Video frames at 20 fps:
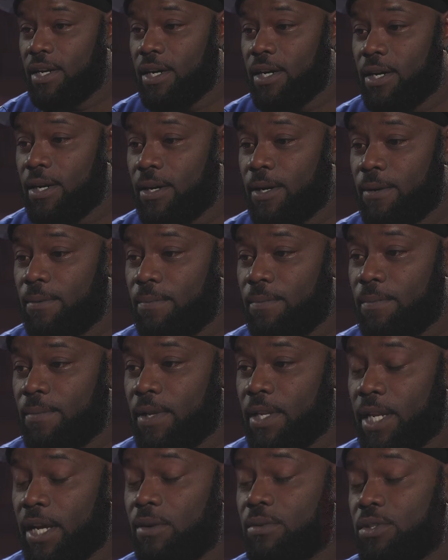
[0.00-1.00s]

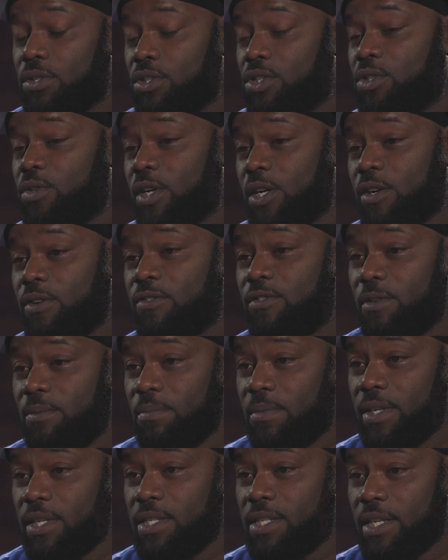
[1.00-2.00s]
And that was a struggle for
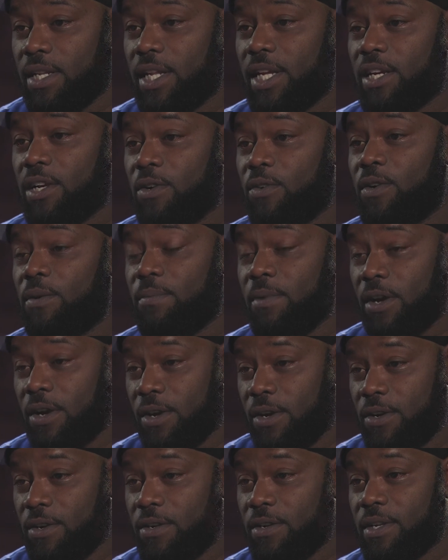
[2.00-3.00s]
me to let go of my
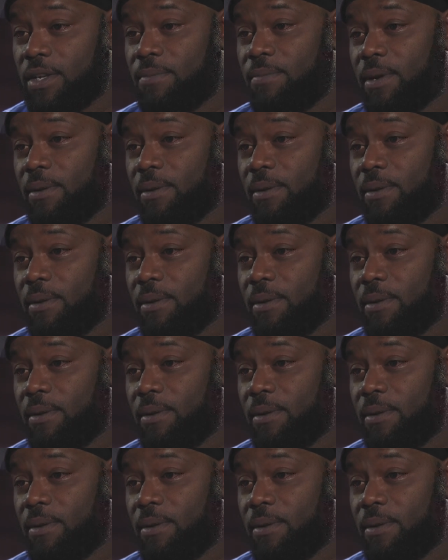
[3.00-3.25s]
hurt and